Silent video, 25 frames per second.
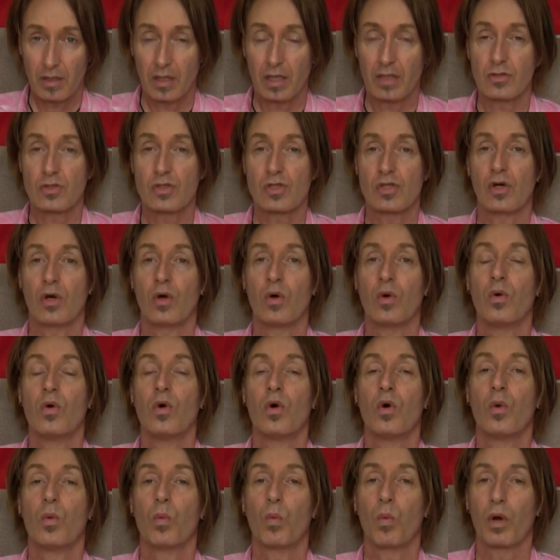And so,
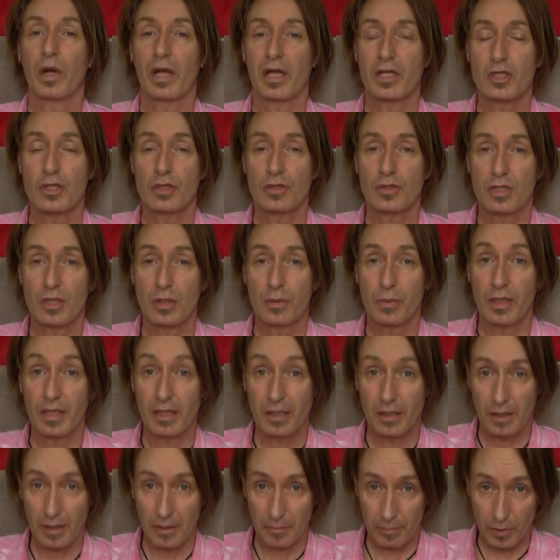what I shall do
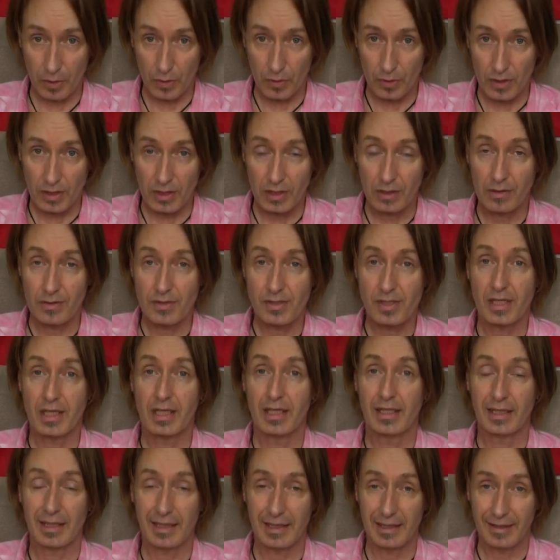in the book, you'll see a
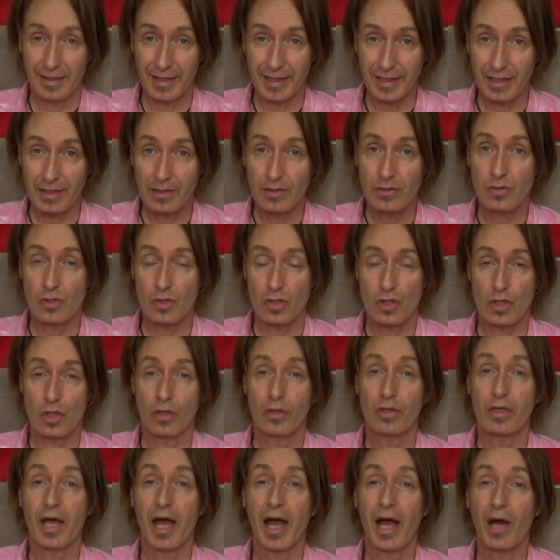little link to
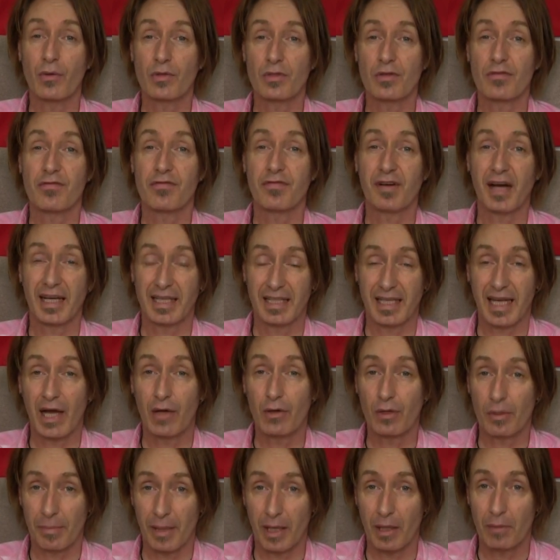show you how to find
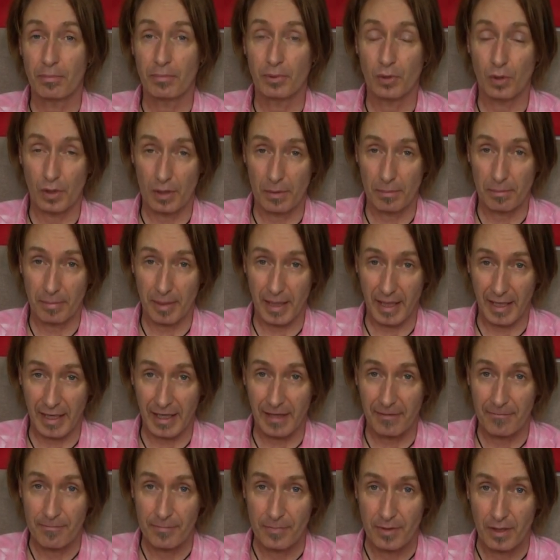out about por and
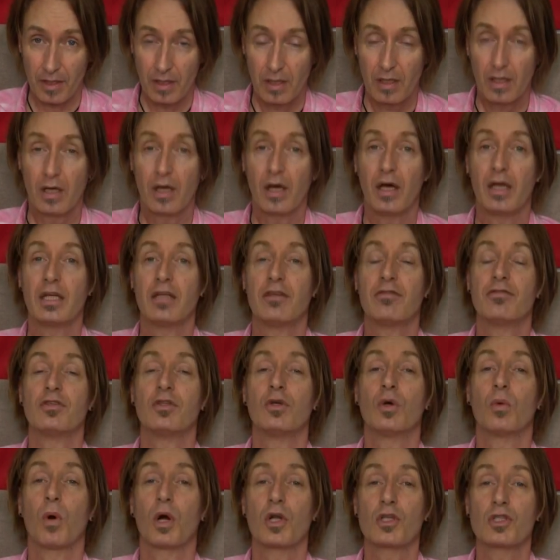para. And if
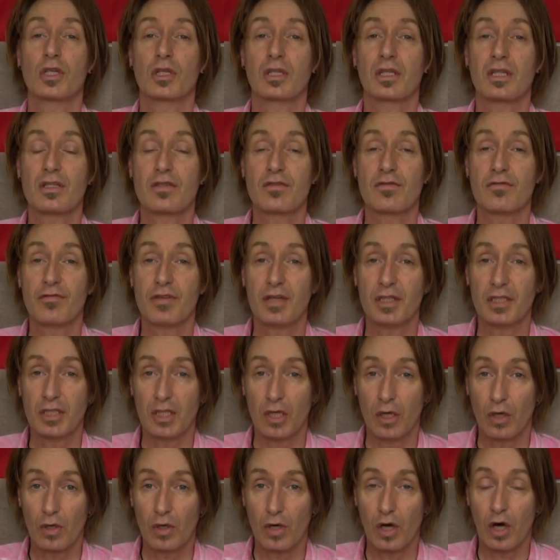you're watching this
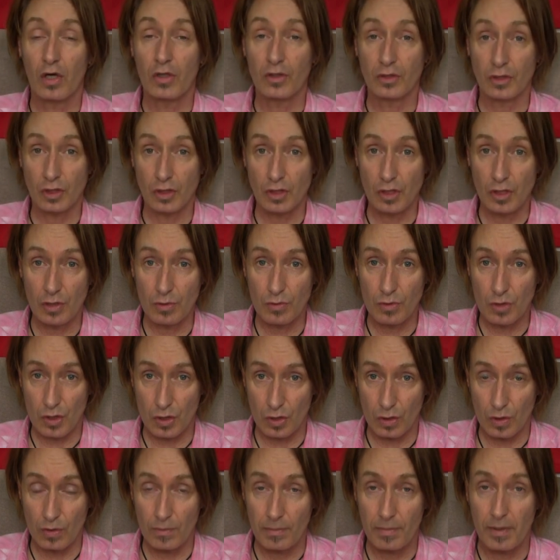video on
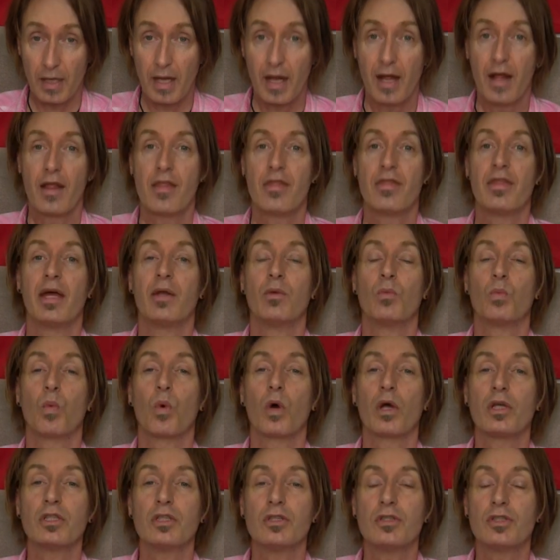YouTube, then
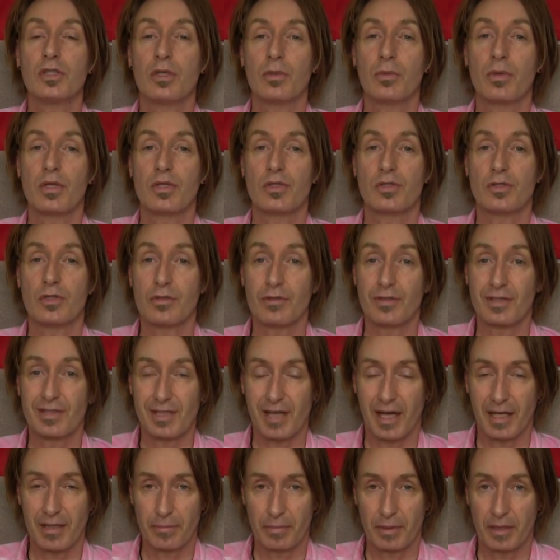what you do is you
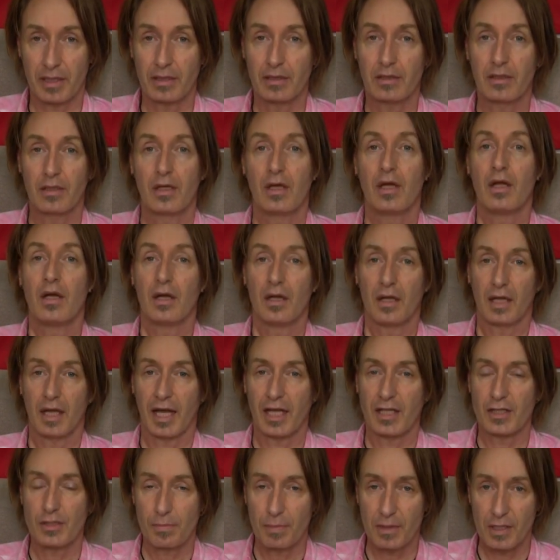type in
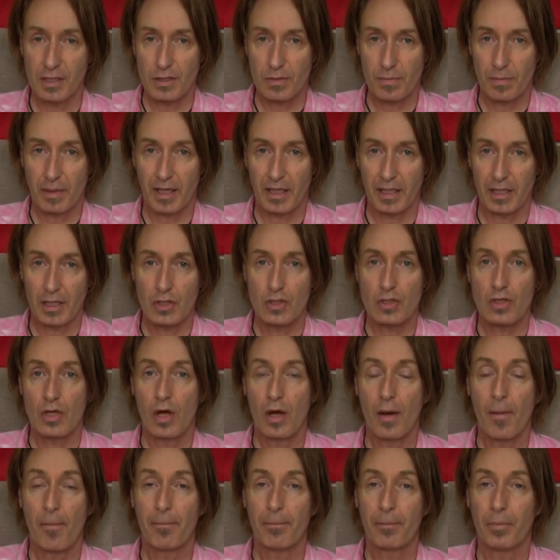Lightspeed Spanish
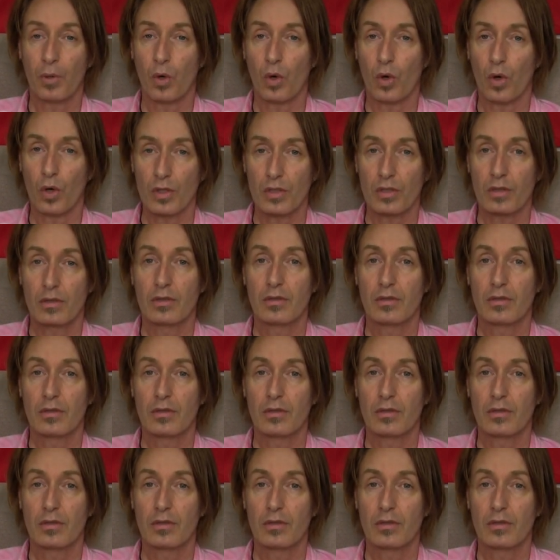por